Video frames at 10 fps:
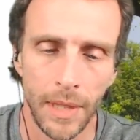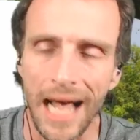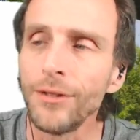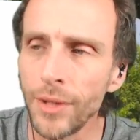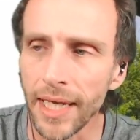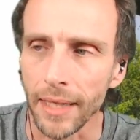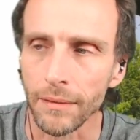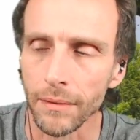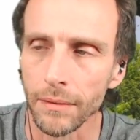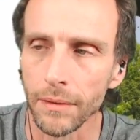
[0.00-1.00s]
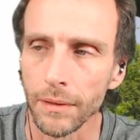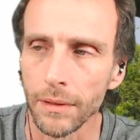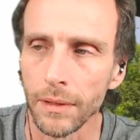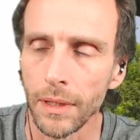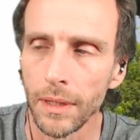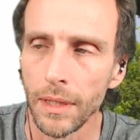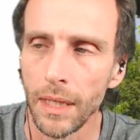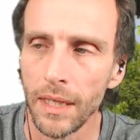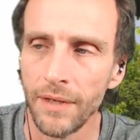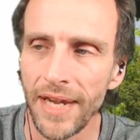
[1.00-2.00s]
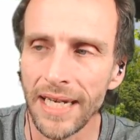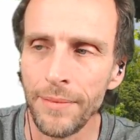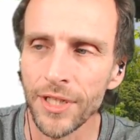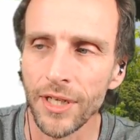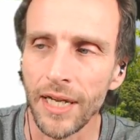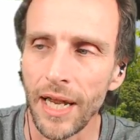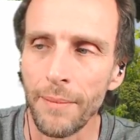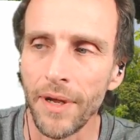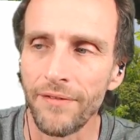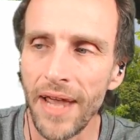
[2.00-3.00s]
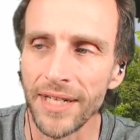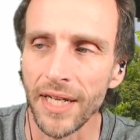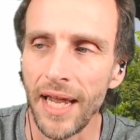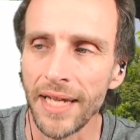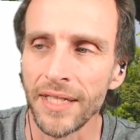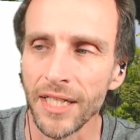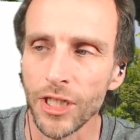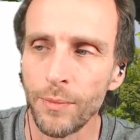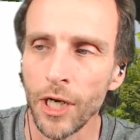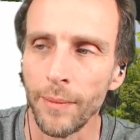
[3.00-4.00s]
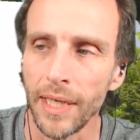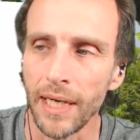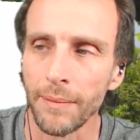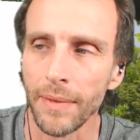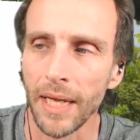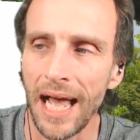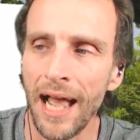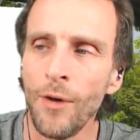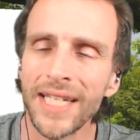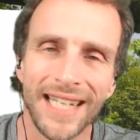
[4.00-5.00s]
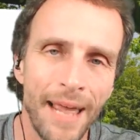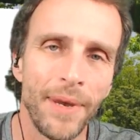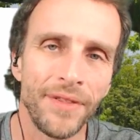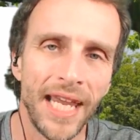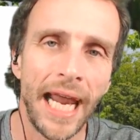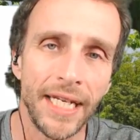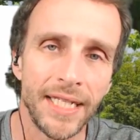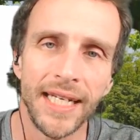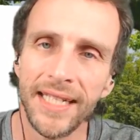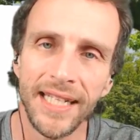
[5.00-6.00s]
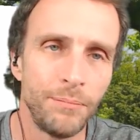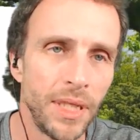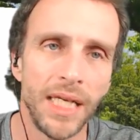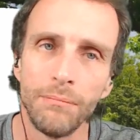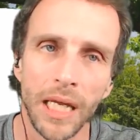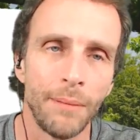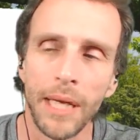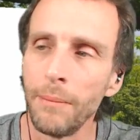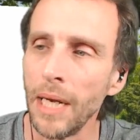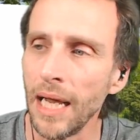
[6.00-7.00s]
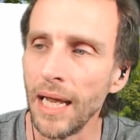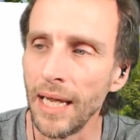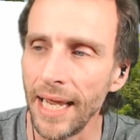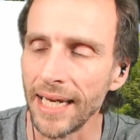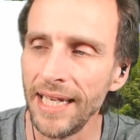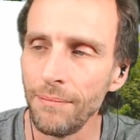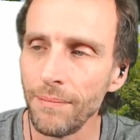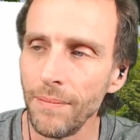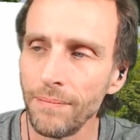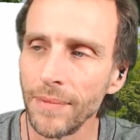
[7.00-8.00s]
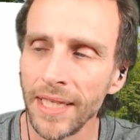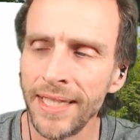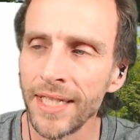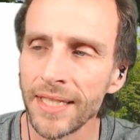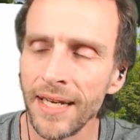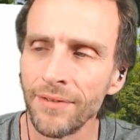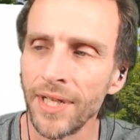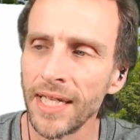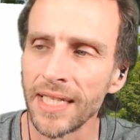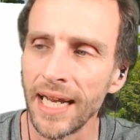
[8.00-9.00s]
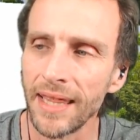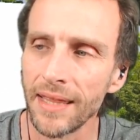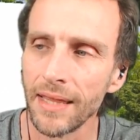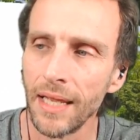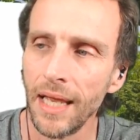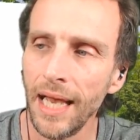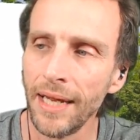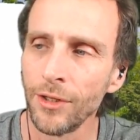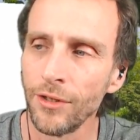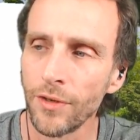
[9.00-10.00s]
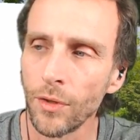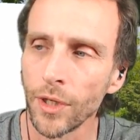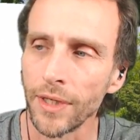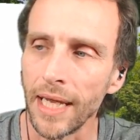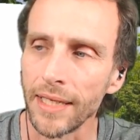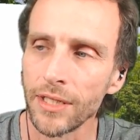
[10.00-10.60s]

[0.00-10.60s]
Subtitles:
I'll do it again. In fact, I'm just gonna, as an experiment, I always type out the HTTP blah blah blah, and Lynn just never does, and I don't know if it'll work or not.